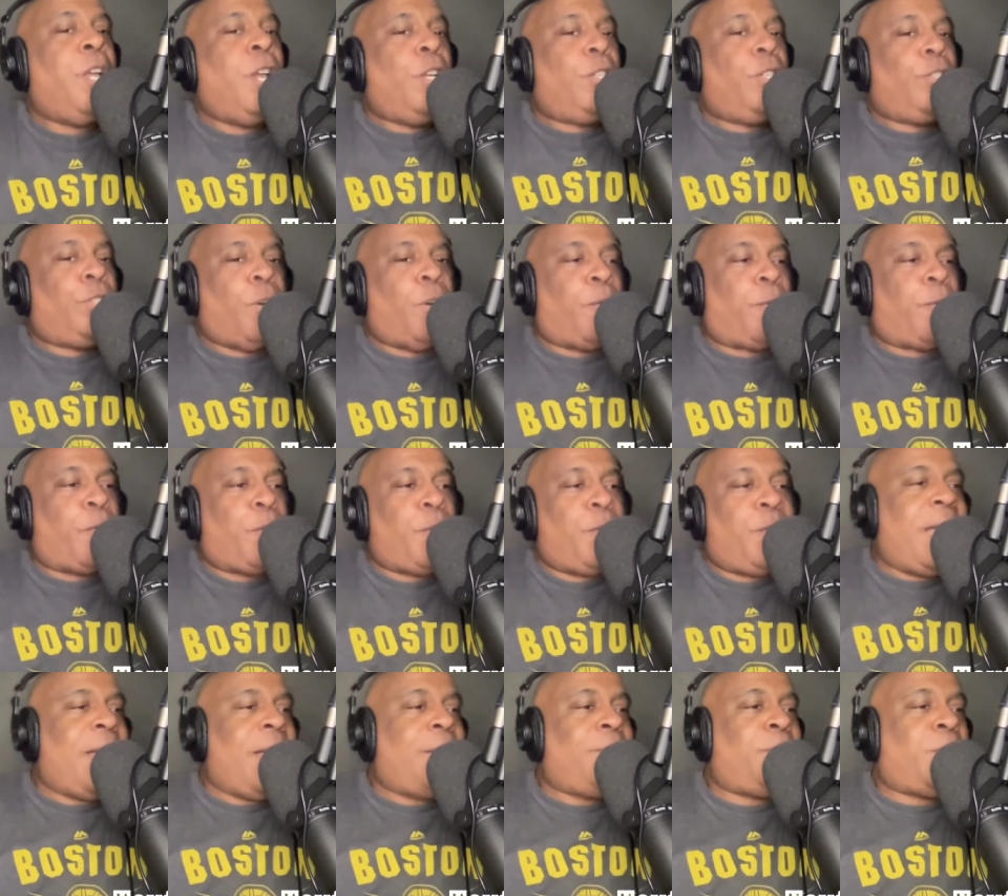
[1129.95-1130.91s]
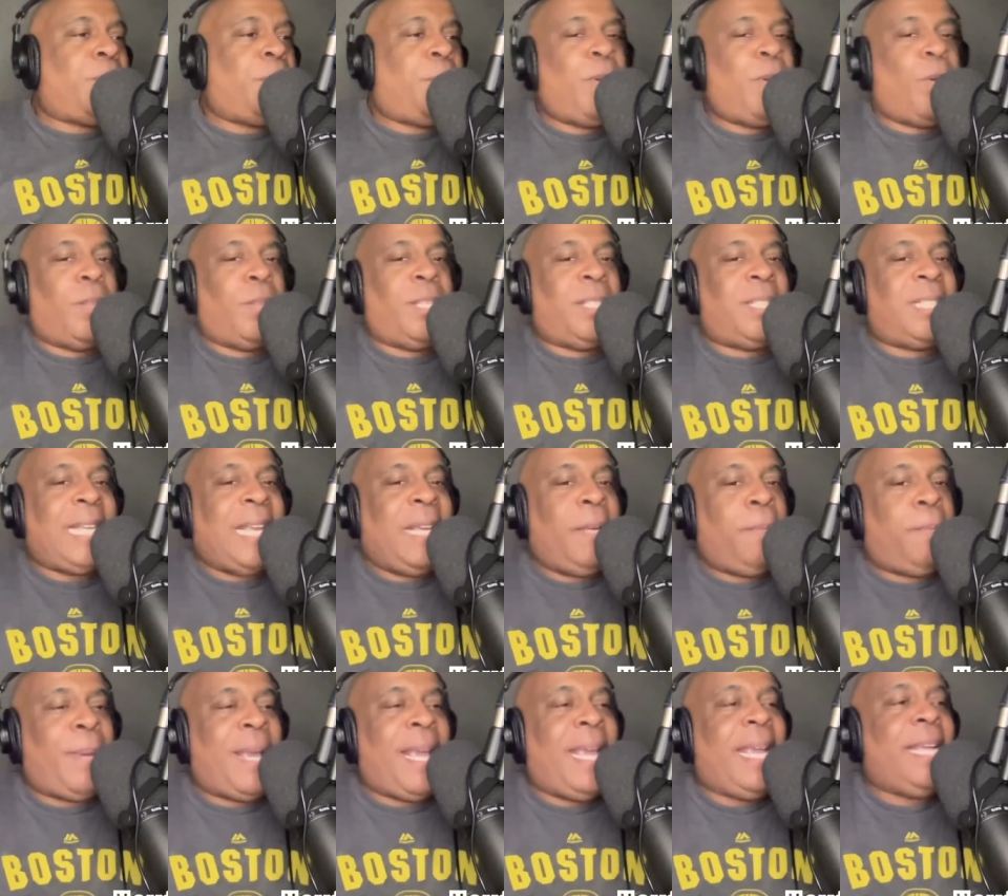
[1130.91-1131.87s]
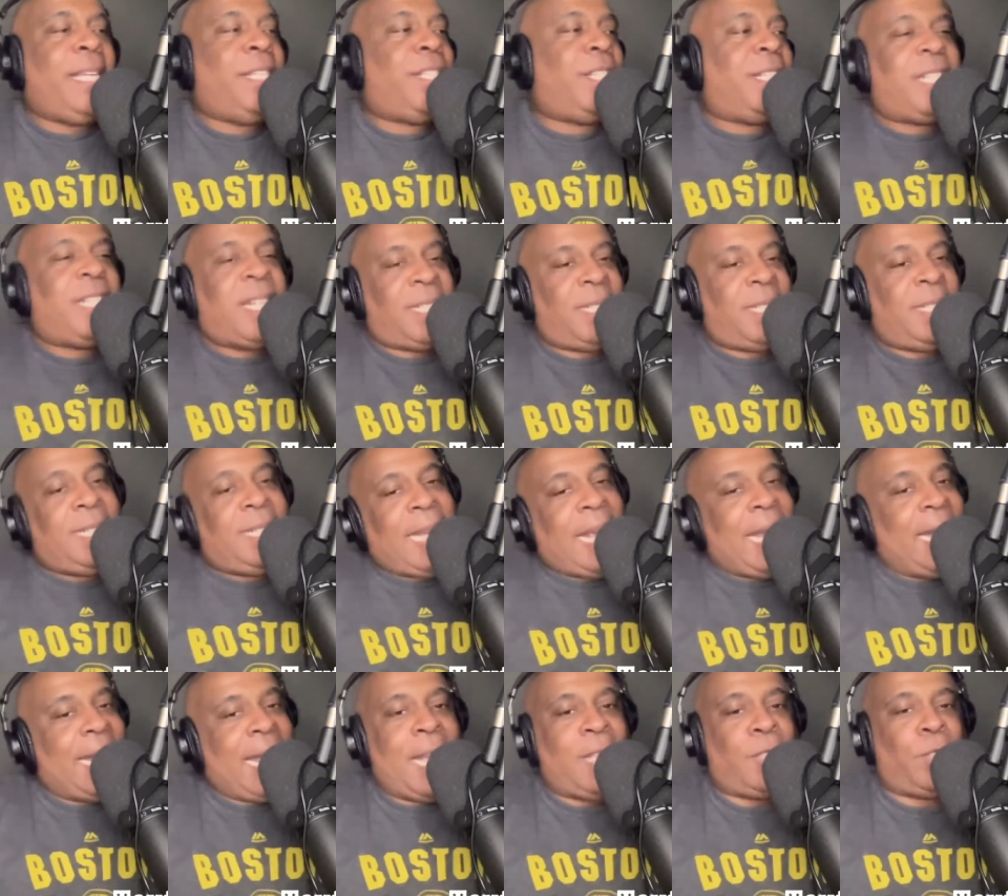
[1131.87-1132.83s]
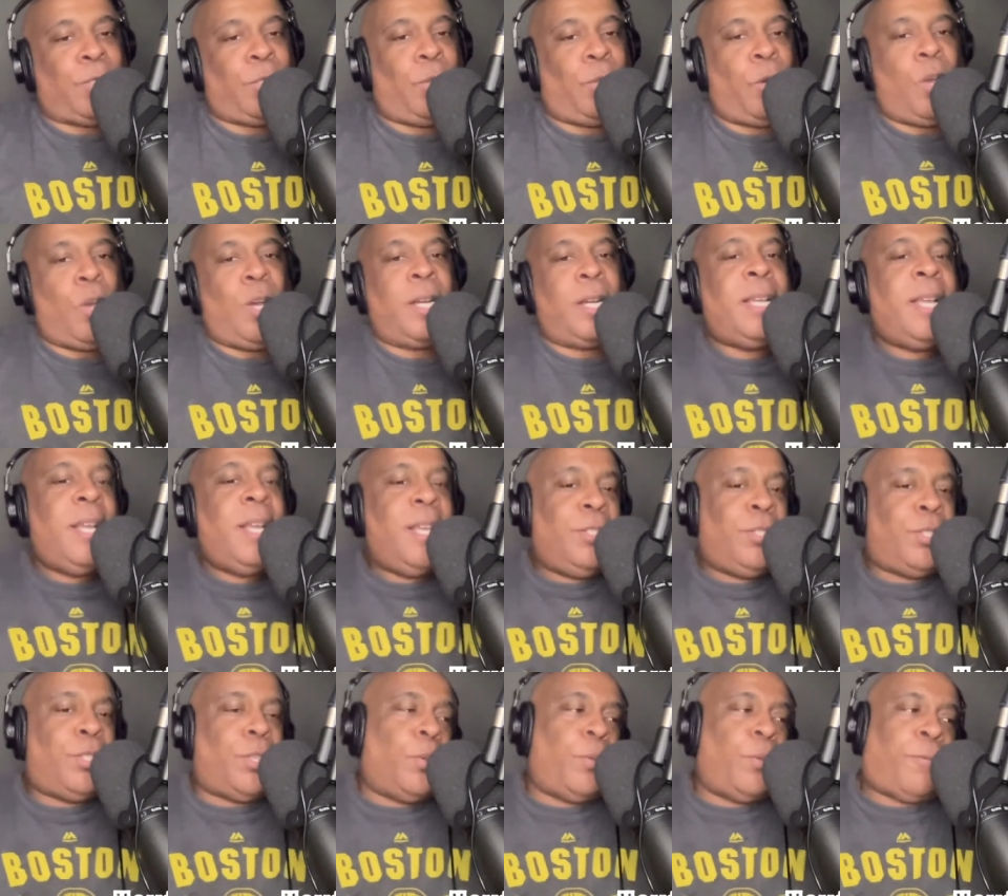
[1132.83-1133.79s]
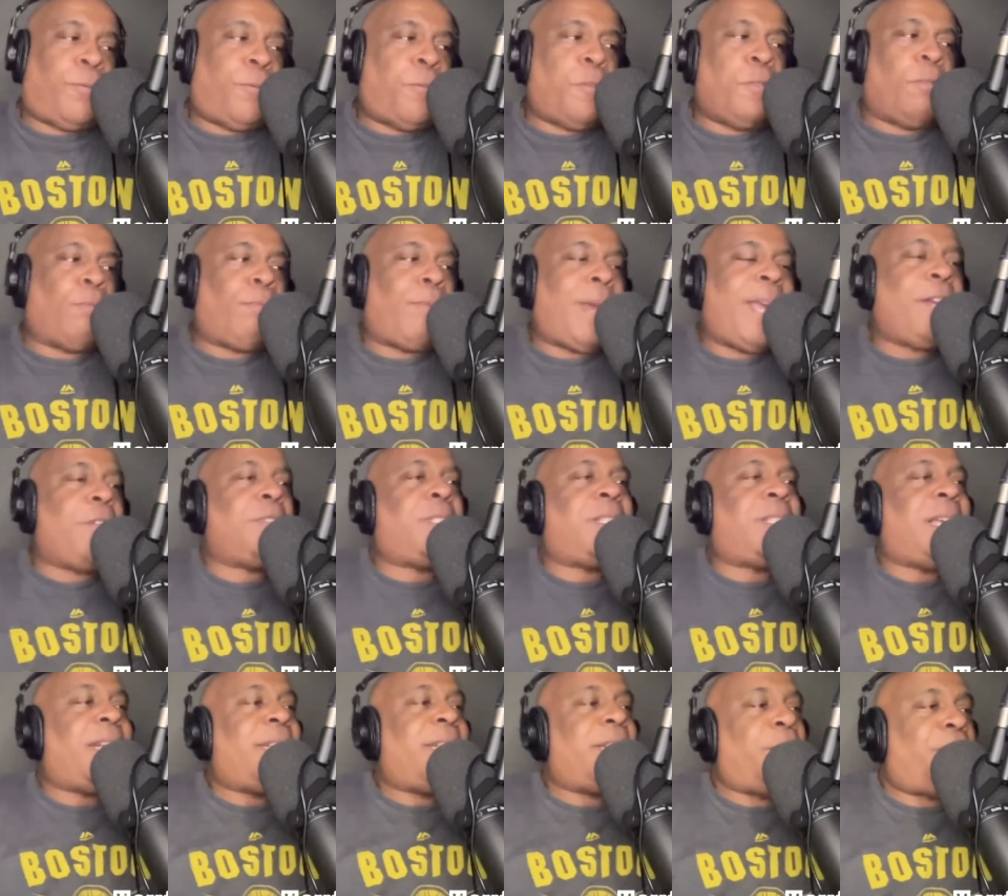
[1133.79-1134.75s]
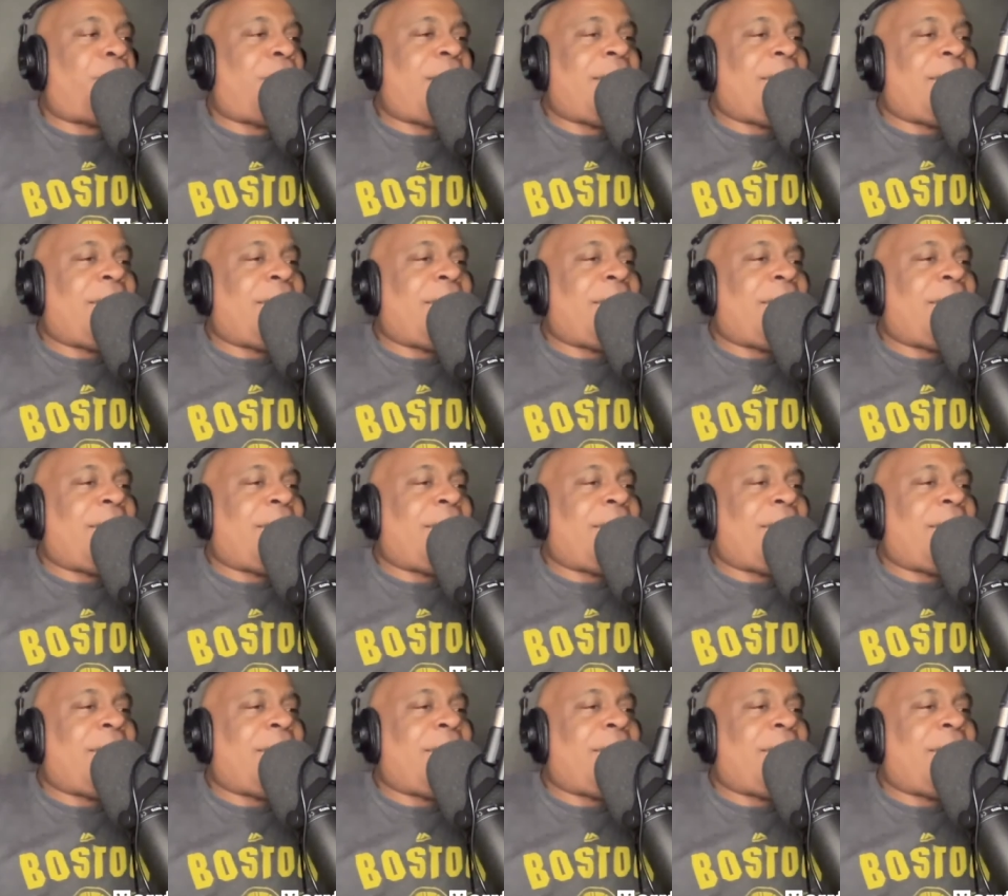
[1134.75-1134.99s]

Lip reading: So for them to be on the same page, it doesn't take as long. So for the Raiders, getting Devontae